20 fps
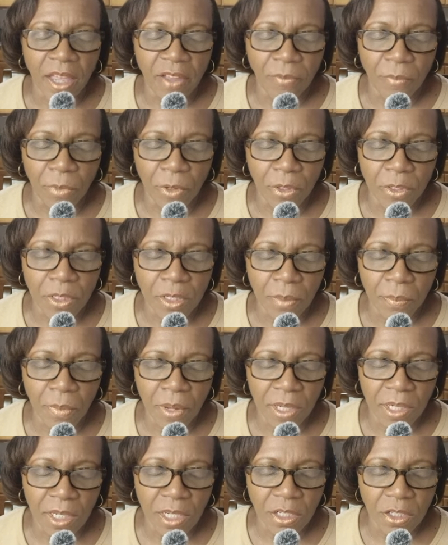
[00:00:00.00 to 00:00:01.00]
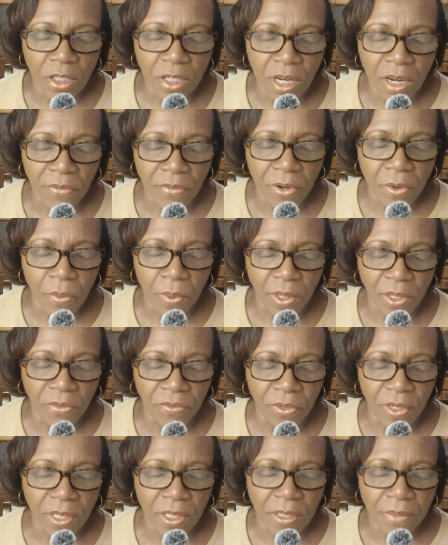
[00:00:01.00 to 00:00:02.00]
Have mercy upon each and every one
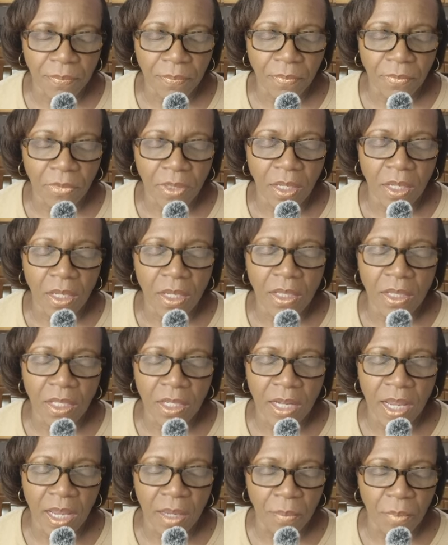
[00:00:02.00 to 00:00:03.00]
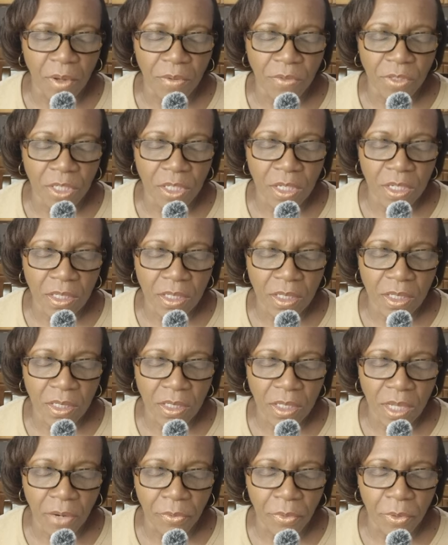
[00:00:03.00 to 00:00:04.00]
of us. In the name of
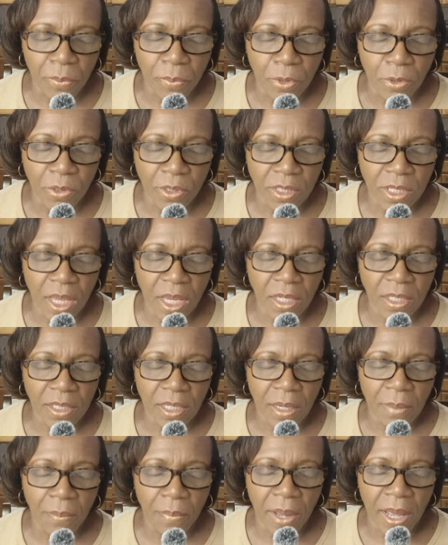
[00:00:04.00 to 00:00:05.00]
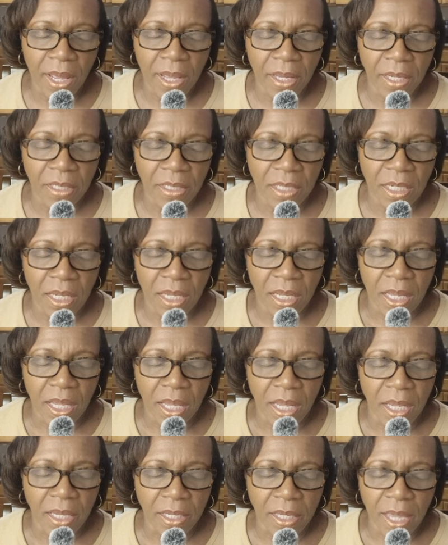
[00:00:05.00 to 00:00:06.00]
Jesus, I rebuke Satan. I bind
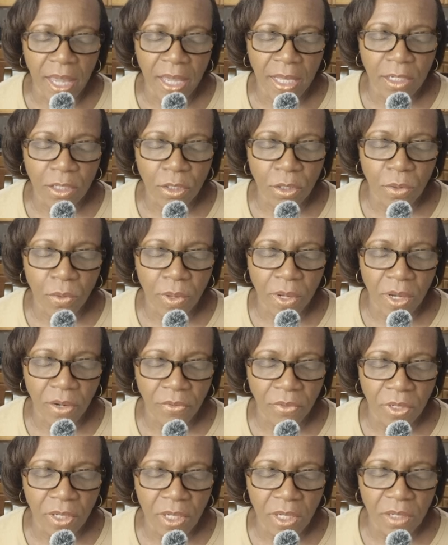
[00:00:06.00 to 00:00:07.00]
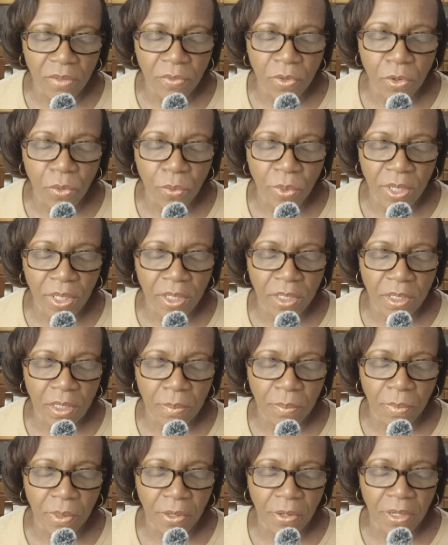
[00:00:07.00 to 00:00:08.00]
and cancel every evil, wicked
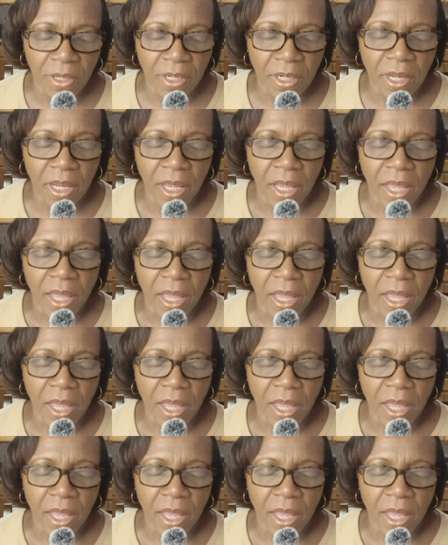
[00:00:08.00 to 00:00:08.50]
spirit,